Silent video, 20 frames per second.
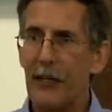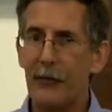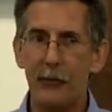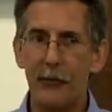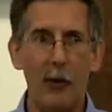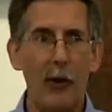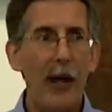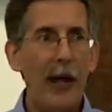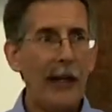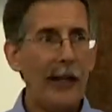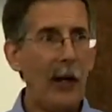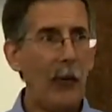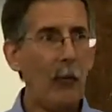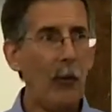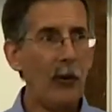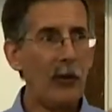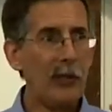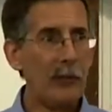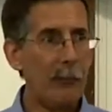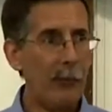Israel that
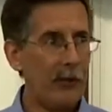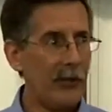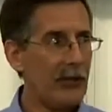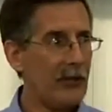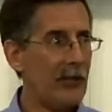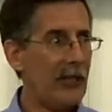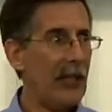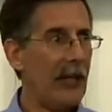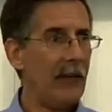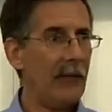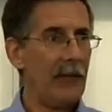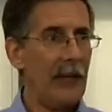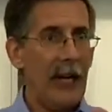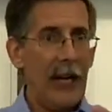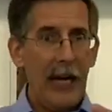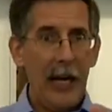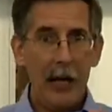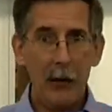were perceived